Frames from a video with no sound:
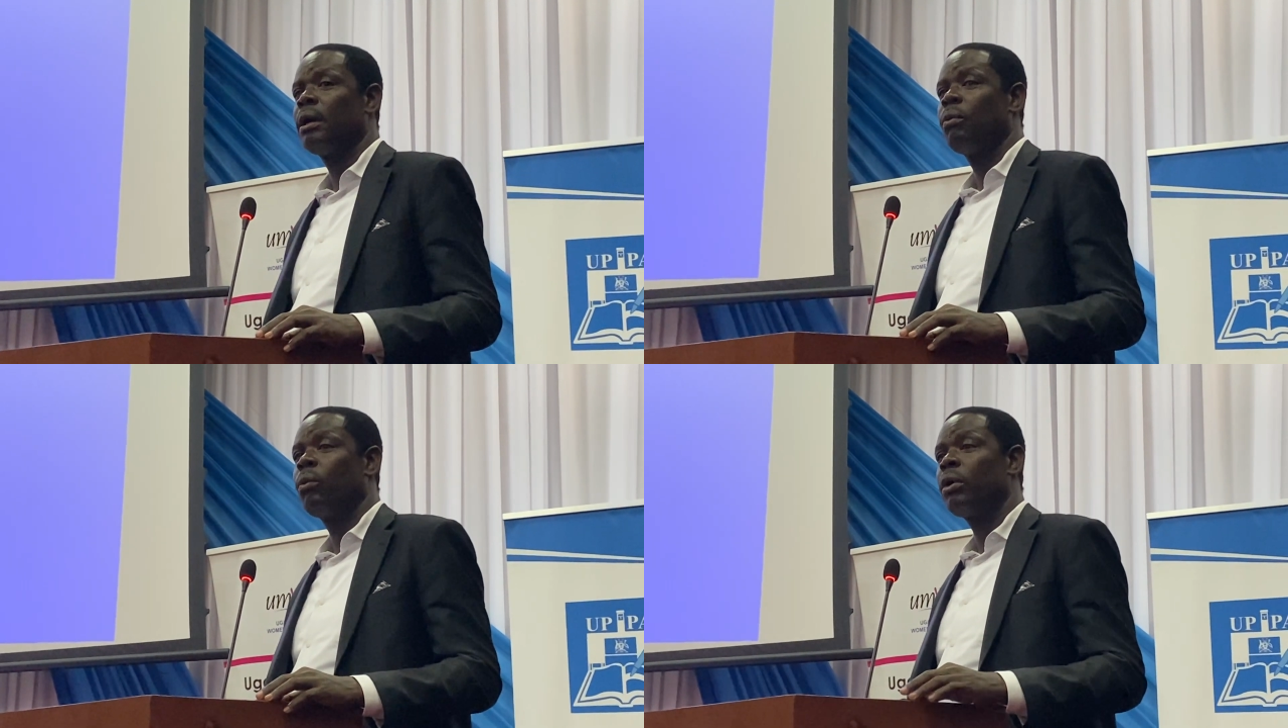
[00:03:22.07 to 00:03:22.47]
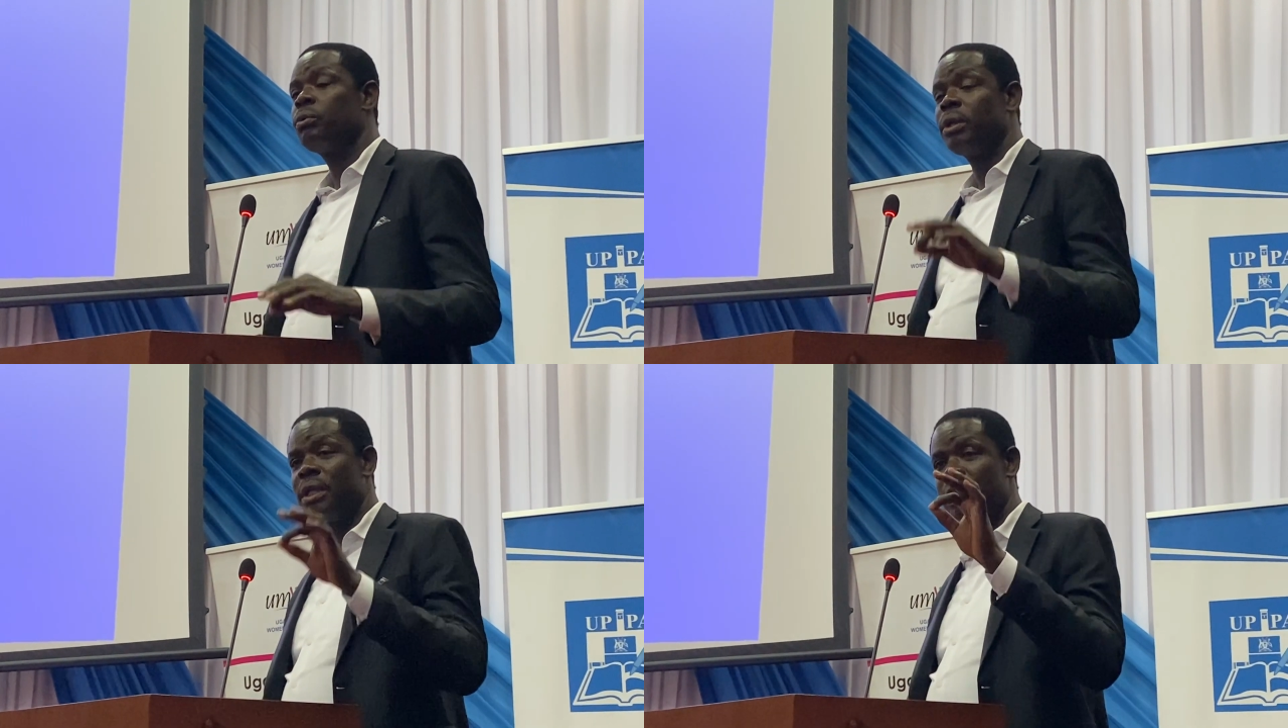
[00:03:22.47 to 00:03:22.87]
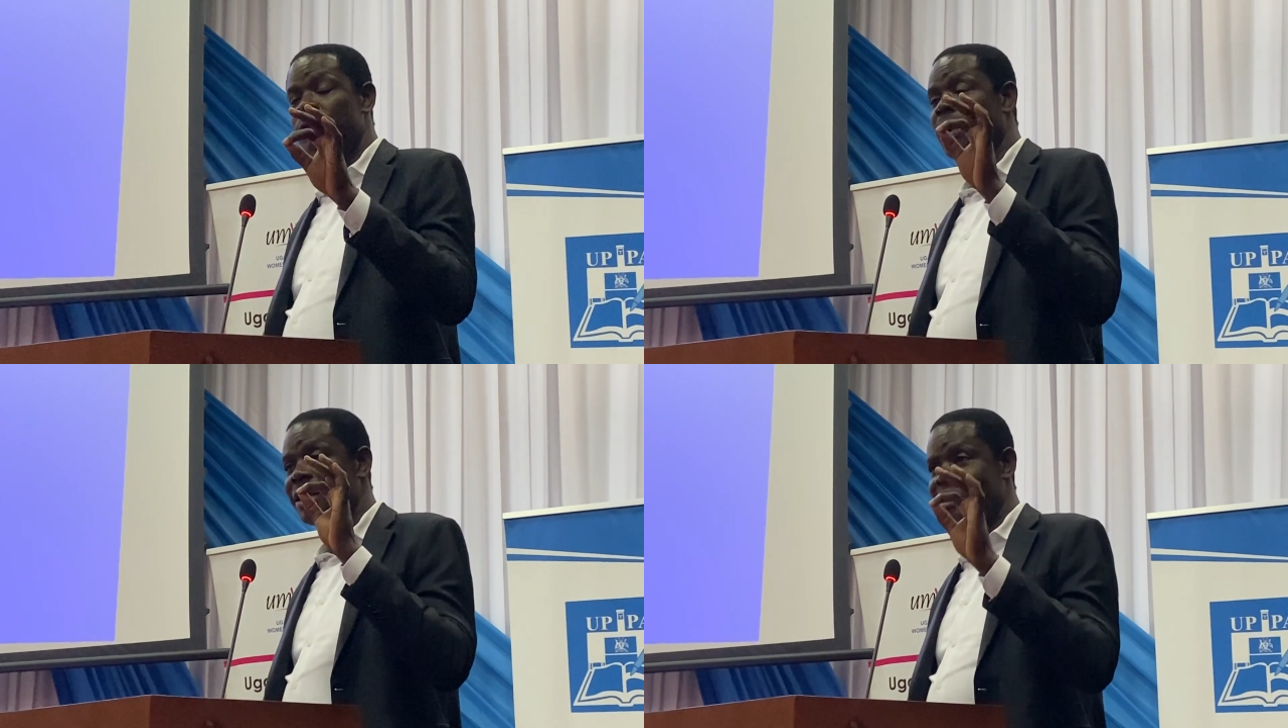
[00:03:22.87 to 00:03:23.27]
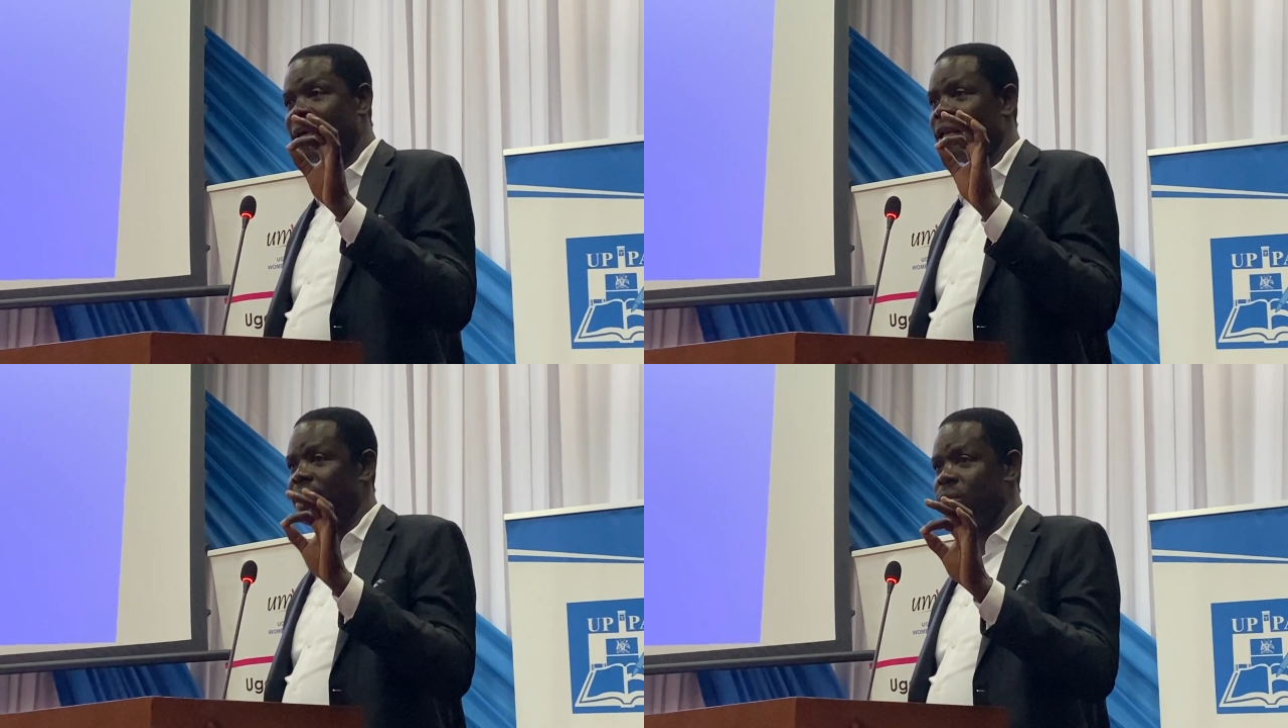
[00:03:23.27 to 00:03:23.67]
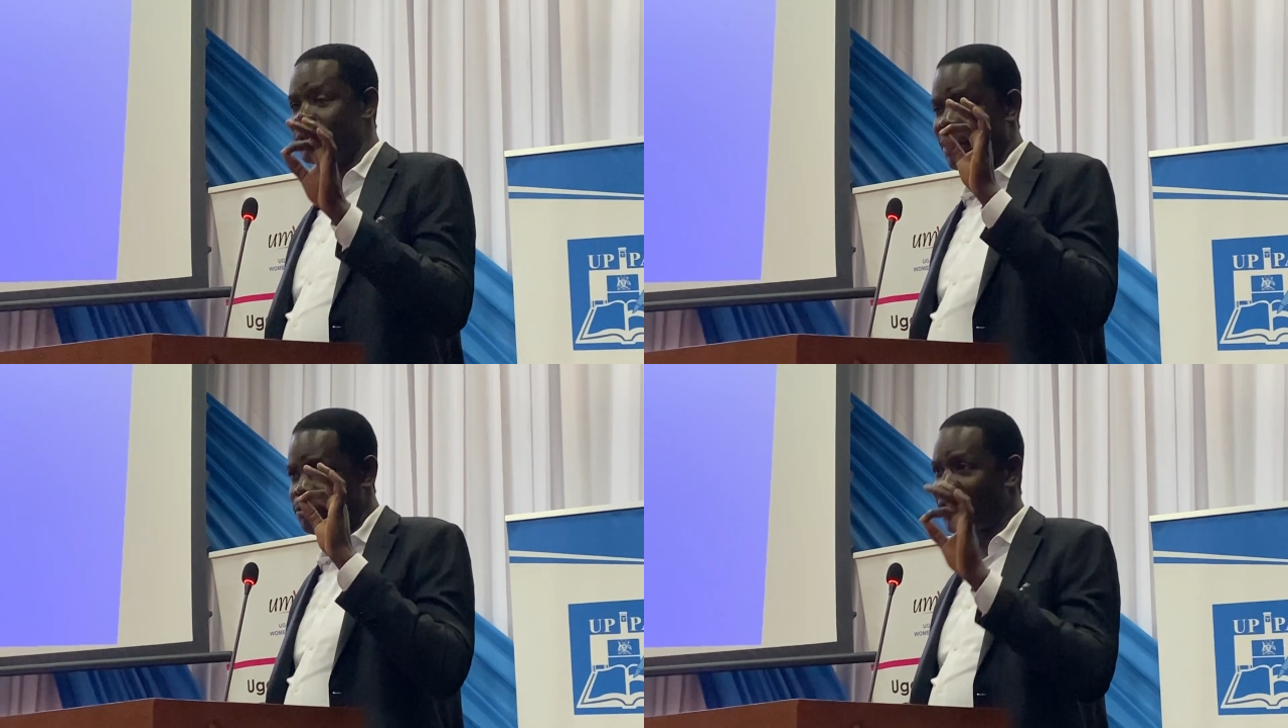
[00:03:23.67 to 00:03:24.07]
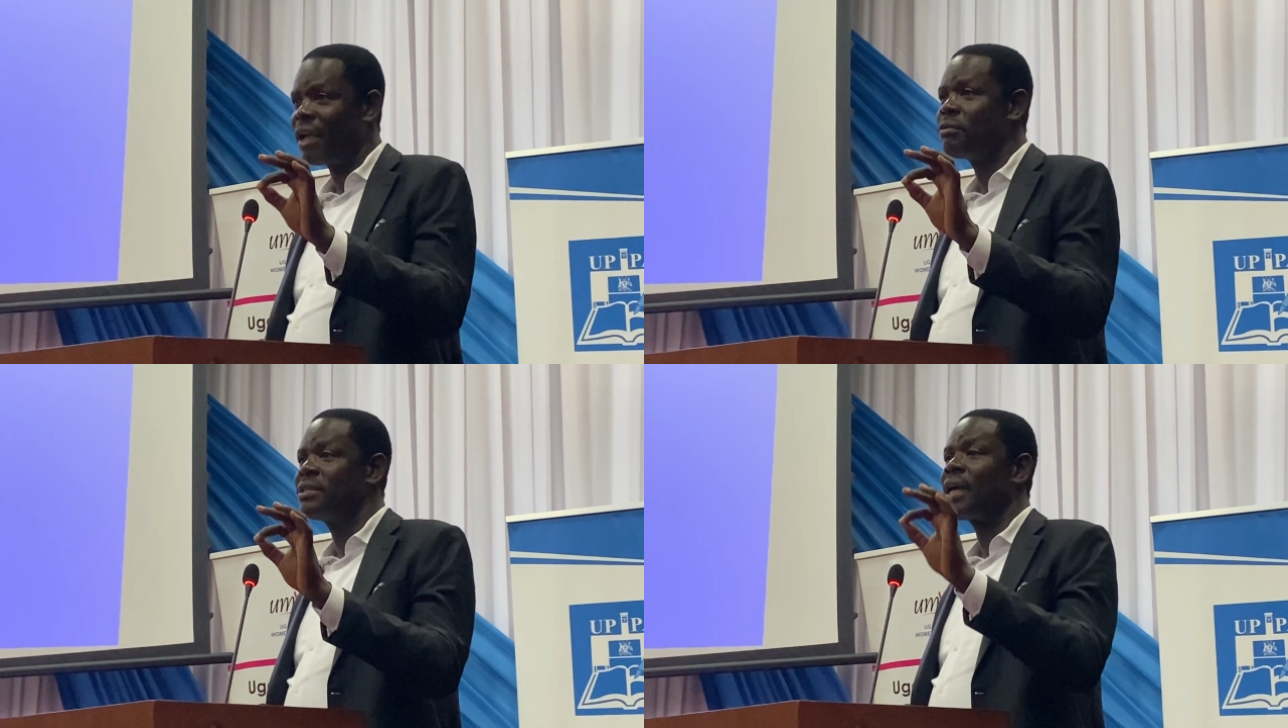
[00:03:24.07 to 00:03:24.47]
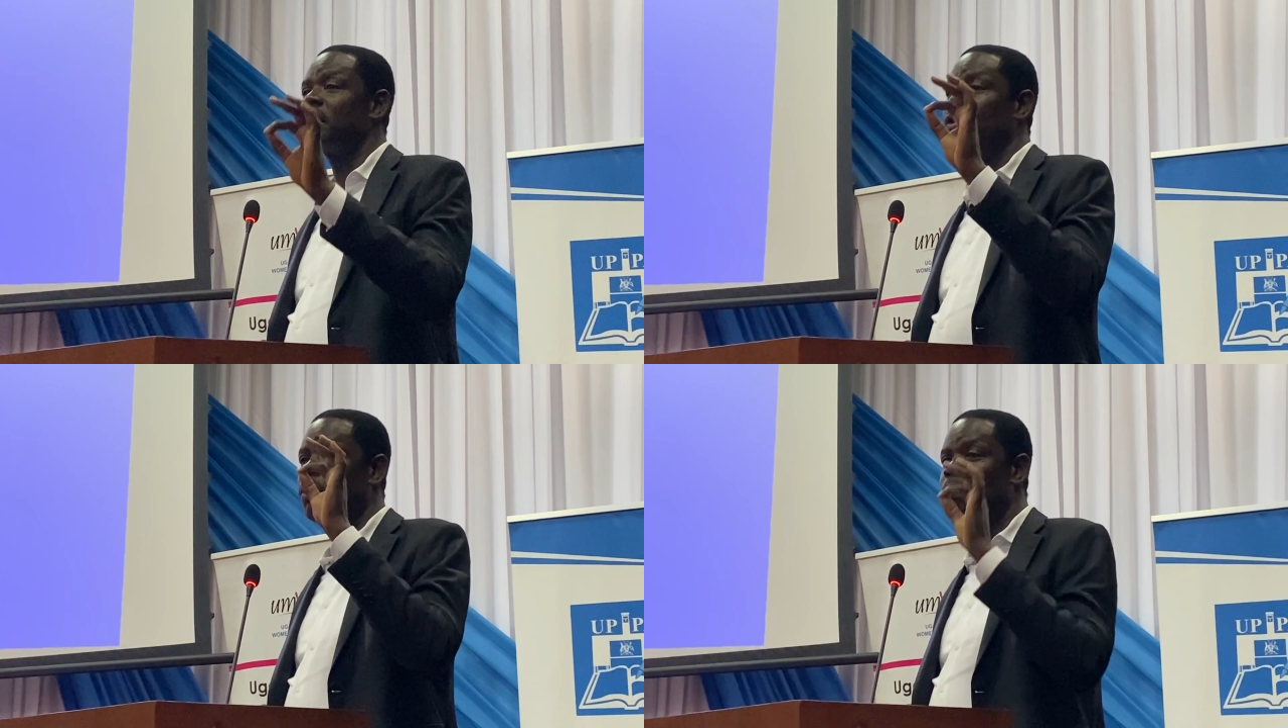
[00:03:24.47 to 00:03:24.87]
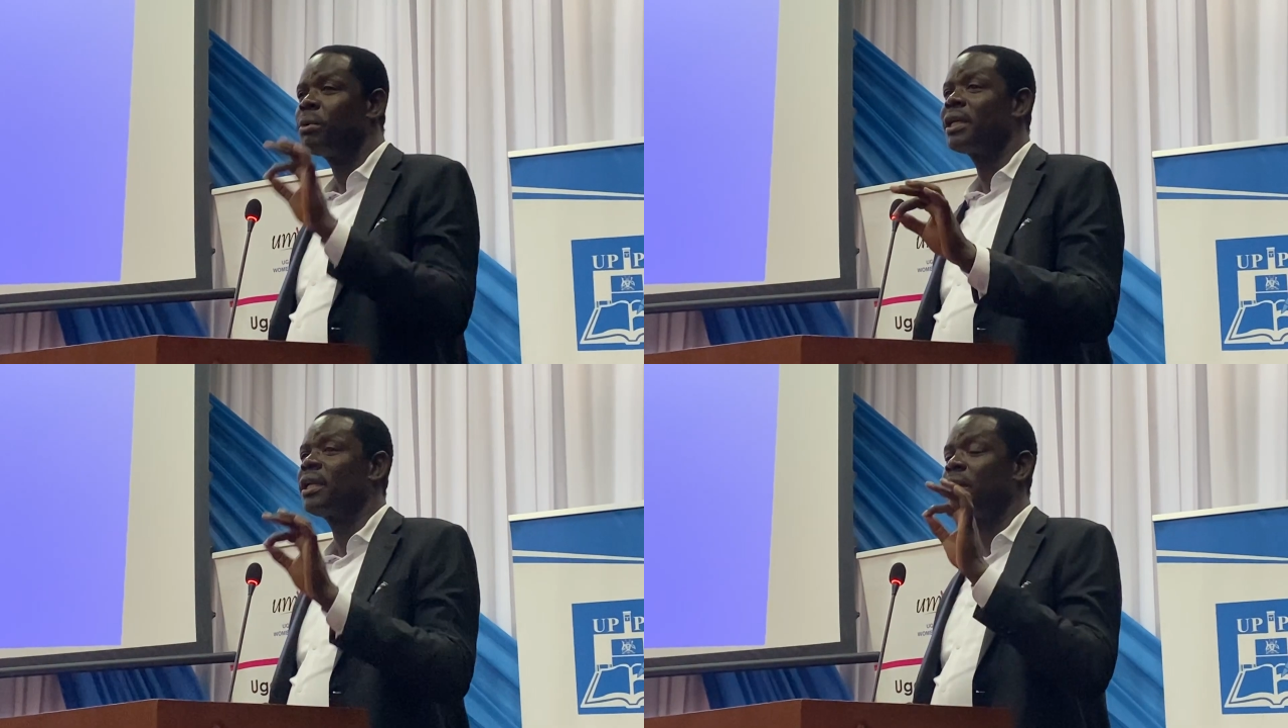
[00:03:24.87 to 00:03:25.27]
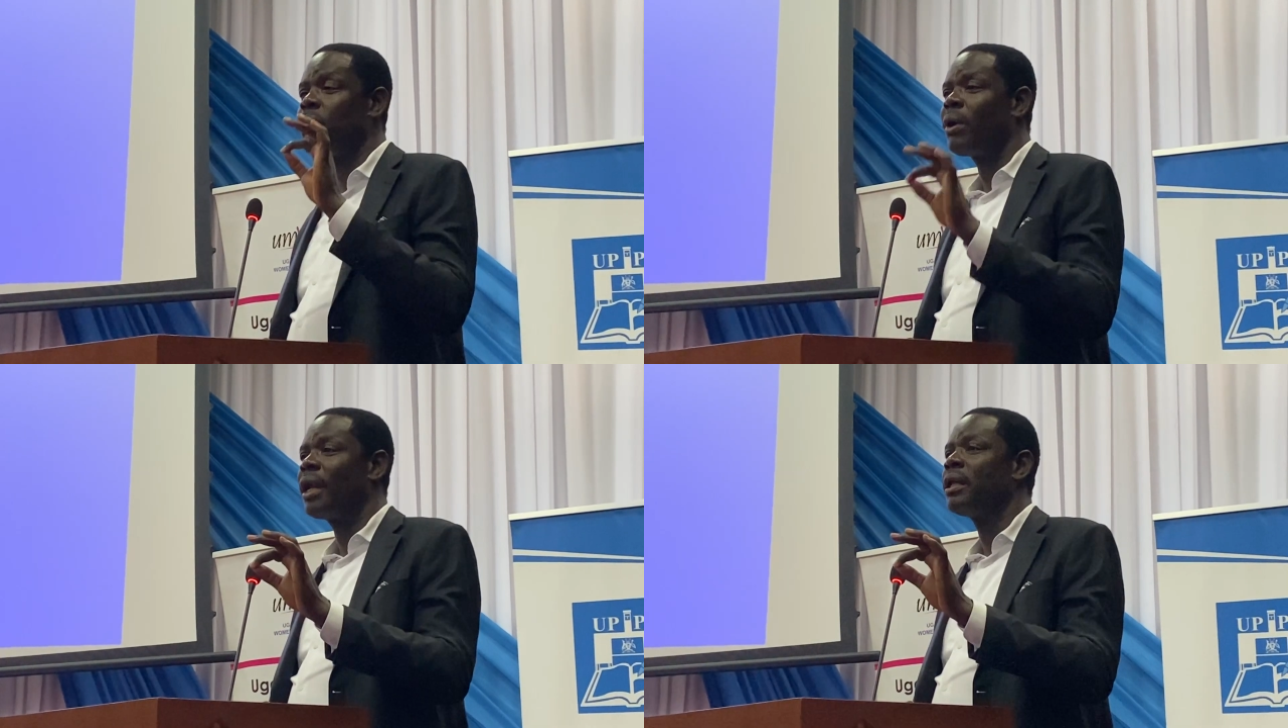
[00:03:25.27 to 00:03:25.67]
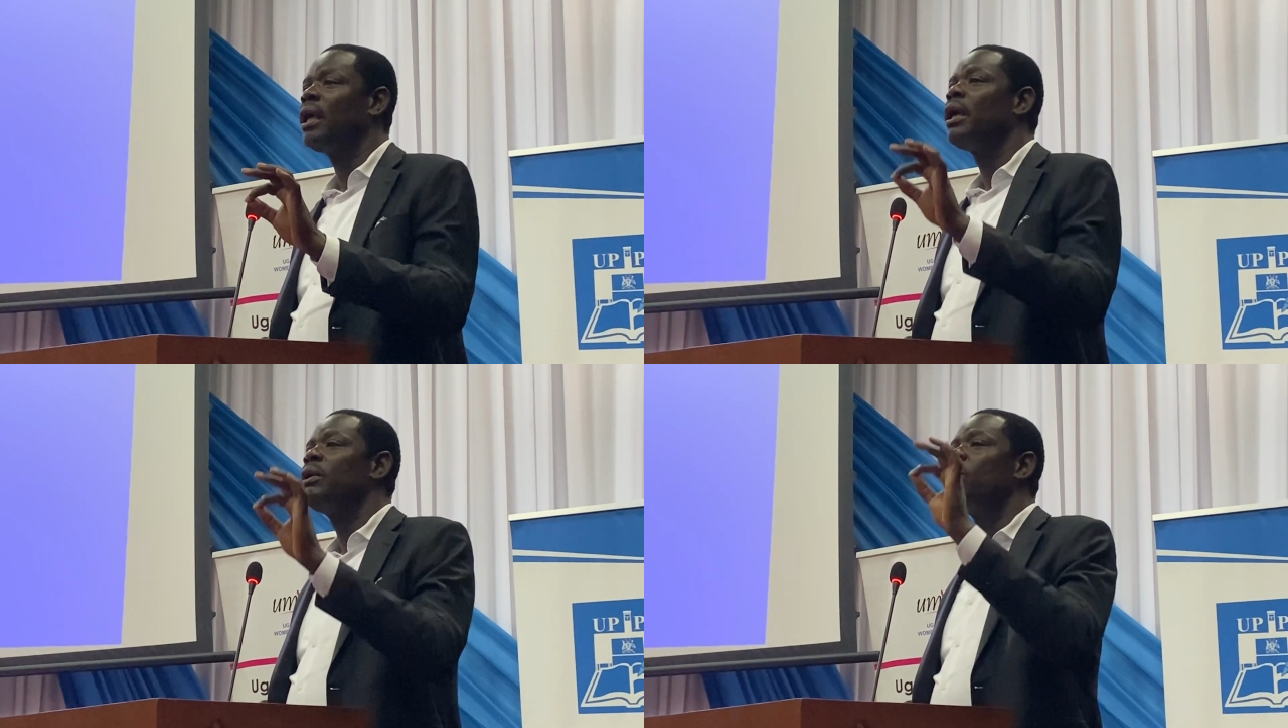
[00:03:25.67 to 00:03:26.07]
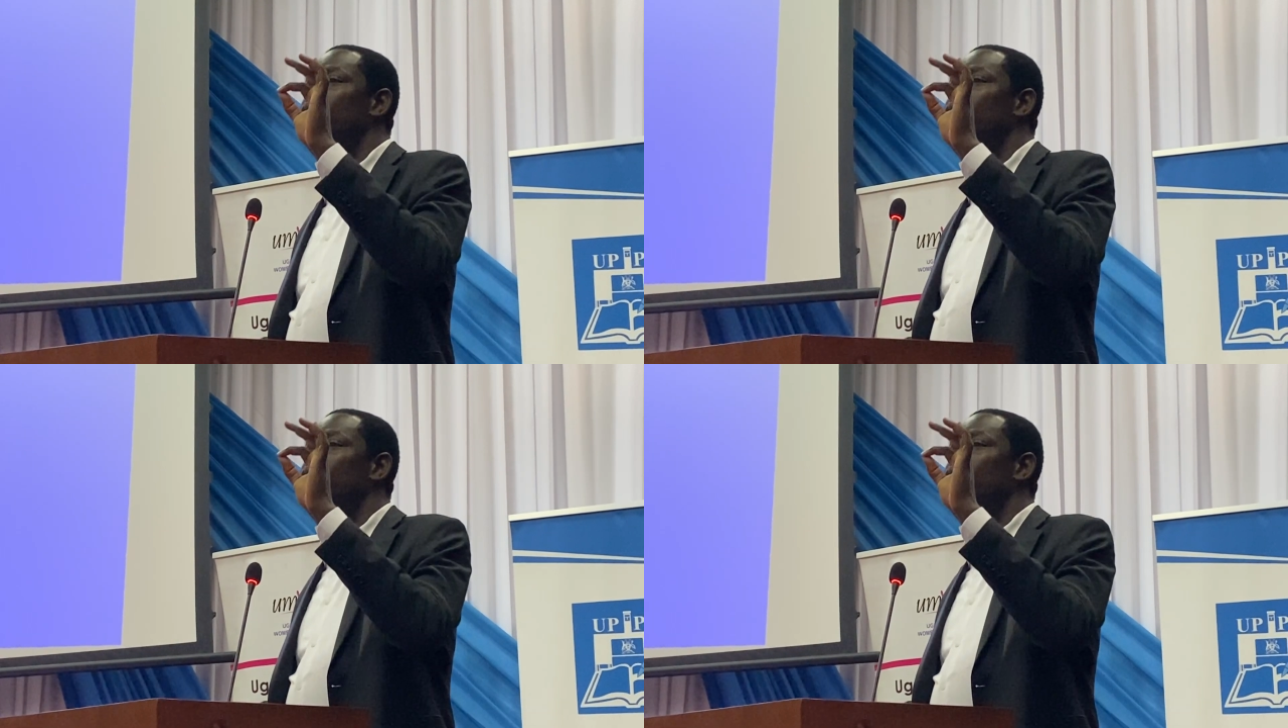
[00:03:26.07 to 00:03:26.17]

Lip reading: what we need you as journalists to survive in such a complicated world, do